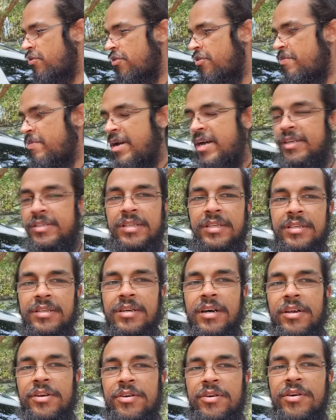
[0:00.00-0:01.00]
throw the basket
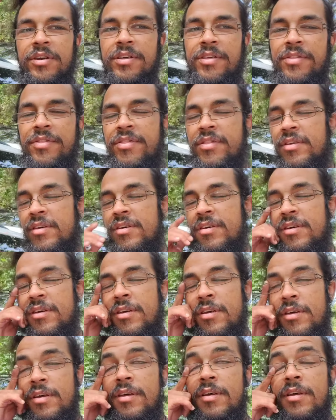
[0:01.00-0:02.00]
underneath the
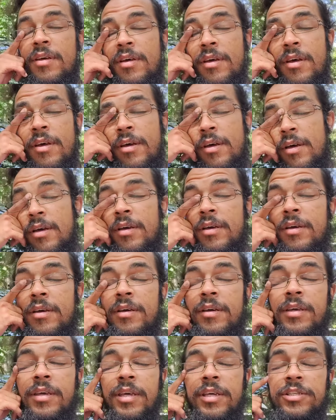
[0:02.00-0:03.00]

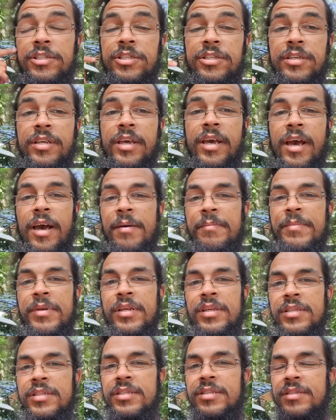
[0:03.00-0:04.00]
kitchen
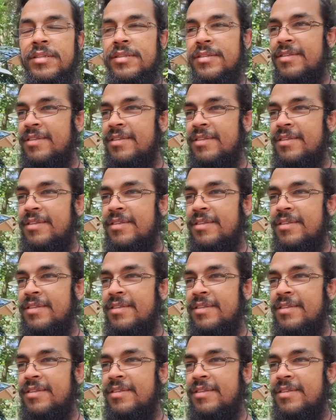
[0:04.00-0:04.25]
cabinet.